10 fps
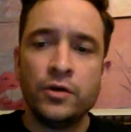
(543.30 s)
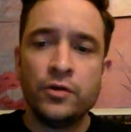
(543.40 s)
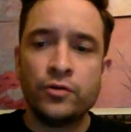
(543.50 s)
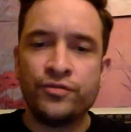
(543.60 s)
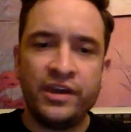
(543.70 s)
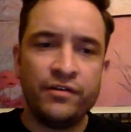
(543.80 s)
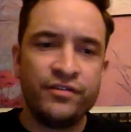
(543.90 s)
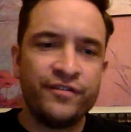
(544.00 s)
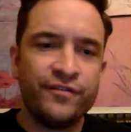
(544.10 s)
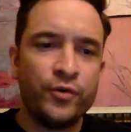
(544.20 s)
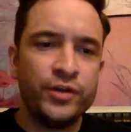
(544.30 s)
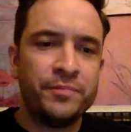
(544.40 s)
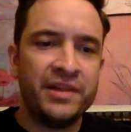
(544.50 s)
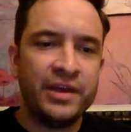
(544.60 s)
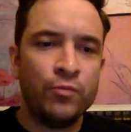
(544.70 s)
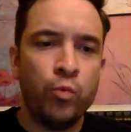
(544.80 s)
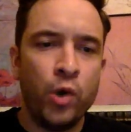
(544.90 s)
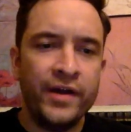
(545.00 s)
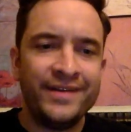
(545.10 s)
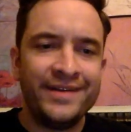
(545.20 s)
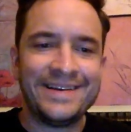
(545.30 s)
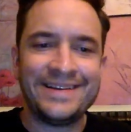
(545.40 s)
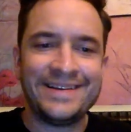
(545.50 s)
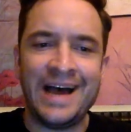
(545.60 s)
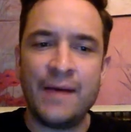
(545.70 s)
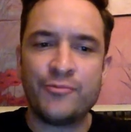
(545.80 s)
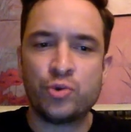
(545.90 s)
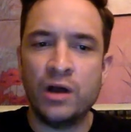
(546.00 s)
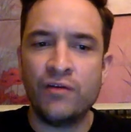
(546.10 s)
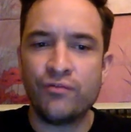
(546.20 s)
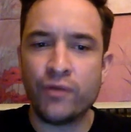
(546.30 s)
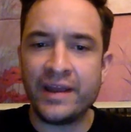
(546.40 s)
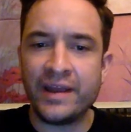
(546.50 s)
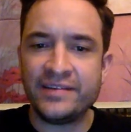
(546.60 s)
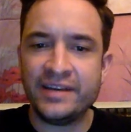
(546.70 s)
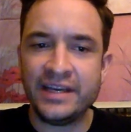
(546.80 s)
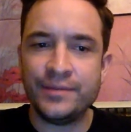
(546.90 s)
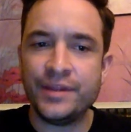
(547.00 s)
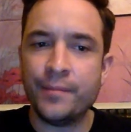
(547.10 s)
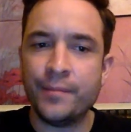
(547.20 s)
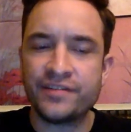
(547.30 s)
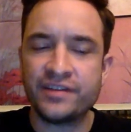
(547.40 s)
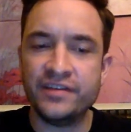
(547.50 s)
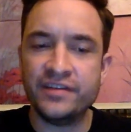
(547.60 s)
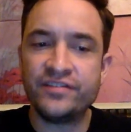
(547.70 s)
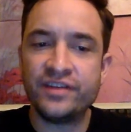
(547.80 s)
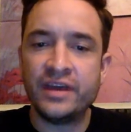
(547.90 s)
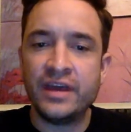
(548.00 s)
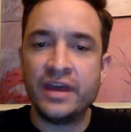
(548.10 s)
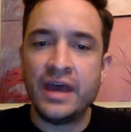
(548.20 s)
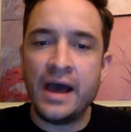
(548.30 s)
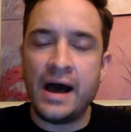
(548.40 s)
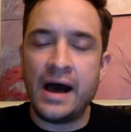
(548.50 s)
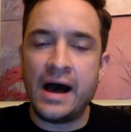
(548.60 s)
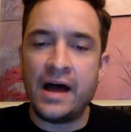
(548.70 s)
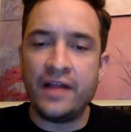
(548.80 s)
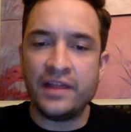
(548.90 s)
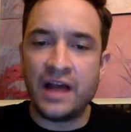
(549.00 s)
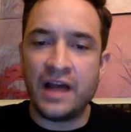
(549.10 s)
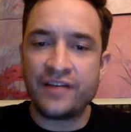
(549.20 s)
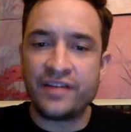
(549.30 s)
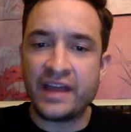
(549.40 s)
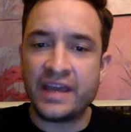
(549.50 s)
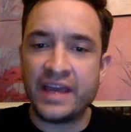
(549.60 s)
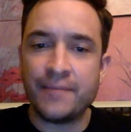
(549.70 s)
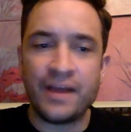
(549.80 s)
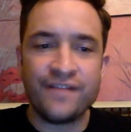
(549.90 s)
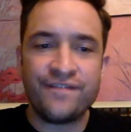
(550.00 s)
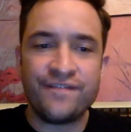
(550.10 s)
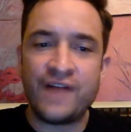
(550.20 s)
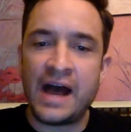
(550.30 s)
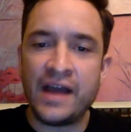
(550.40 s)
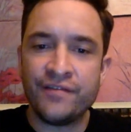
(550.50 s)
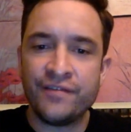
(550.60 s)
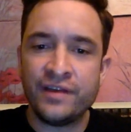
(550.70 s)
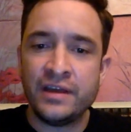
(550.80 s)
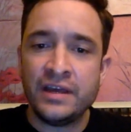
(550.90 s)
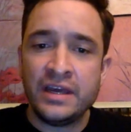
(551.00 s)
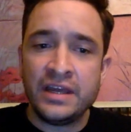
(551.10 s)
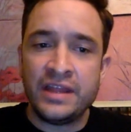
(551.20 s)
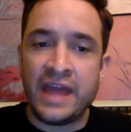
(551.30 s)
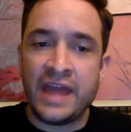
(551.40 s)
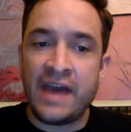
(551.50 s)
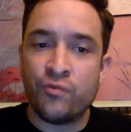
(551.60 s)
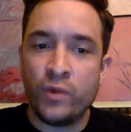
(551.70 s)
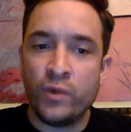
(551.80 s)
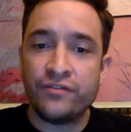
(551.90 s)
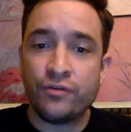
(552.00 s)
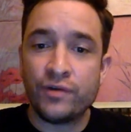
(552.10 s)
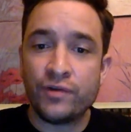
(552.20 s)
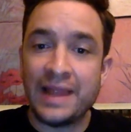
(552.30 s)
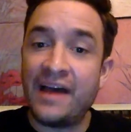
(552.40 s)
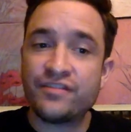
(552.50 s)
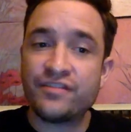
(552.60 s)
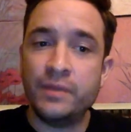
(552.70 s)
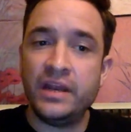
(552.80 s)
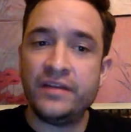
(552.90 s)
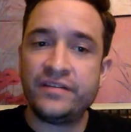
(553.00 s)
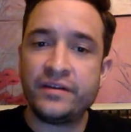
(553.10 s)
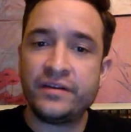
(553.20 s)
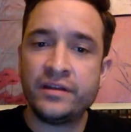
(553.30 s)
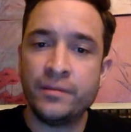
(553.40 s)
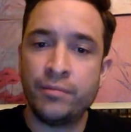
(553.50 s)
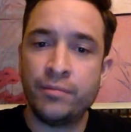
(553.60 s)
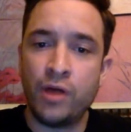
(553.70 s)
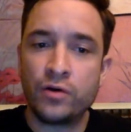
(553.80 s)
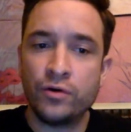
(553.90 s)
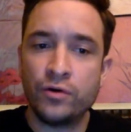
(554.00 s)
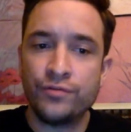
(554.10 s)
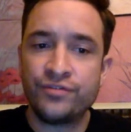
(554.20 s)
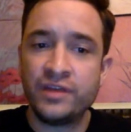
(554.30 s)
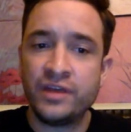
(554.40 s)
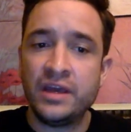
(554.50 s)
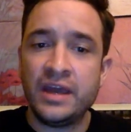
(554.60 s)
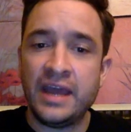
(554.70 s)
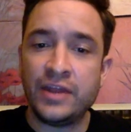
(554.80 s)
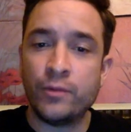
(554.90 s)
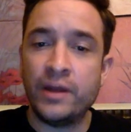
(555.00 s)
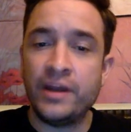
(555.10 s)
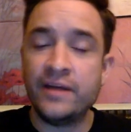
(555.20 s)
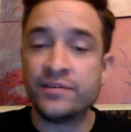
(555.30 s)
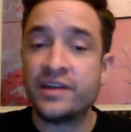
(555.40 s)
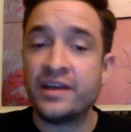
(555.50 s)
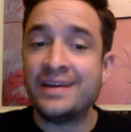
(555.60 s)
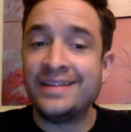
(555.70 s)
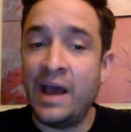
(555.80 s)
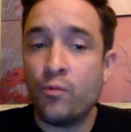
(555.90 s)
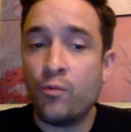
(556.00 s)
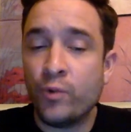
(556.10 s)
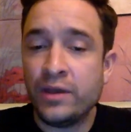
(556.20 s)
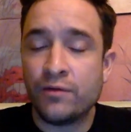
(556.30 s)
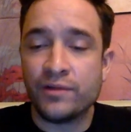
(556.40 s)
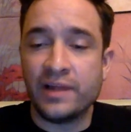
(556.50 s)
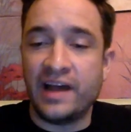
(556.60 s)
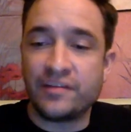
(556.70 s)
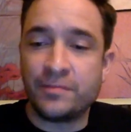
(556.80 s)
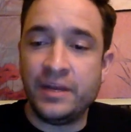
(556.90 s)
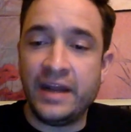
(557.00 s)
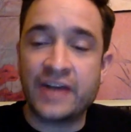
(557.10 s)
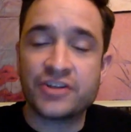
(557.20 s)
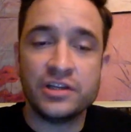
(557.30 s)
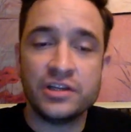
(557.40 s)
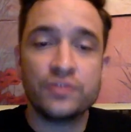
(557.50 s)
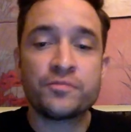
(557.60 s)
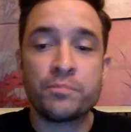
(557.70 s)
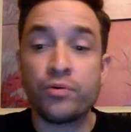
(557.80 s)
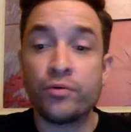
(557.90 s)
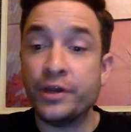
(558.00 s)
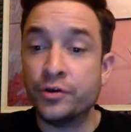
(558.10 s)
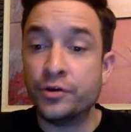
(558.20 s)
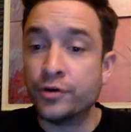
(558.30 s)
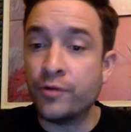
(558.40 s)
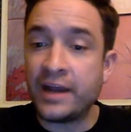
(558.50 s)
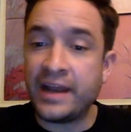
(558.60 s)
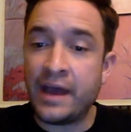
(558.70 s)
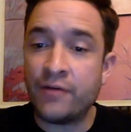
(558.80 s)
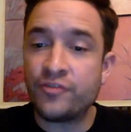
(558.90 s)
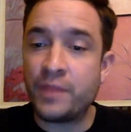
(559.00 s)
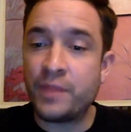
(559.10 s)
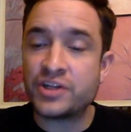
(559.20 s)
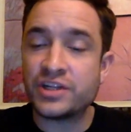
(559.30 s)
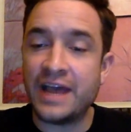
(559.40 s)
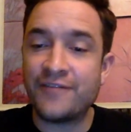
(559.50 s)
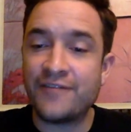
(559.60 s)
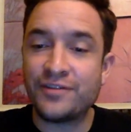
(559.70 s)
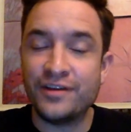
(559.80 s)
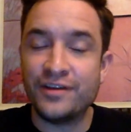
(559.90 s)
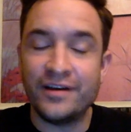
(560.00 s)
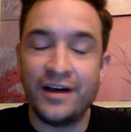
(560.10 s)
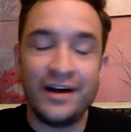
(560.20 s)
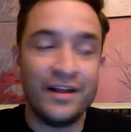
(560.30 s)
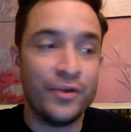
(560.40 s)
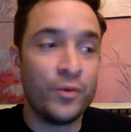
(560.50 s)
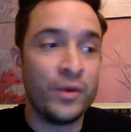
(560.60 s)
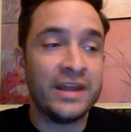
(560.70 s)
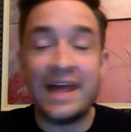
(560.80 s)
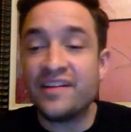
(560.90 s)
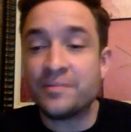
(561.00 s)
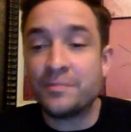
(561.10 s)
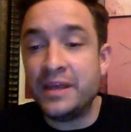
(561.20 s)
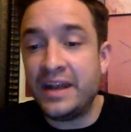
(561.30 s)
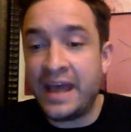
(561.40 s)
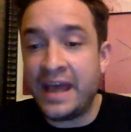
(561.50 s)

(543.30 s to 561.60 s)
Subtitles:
Crusaders have only played 1 top 12 ranked team in the Muskies. They lost that game by 5. They have wins over last minute, the Broncos and the Red Devils. That win over last minute actually looks pretty good right now, especially after the win last minute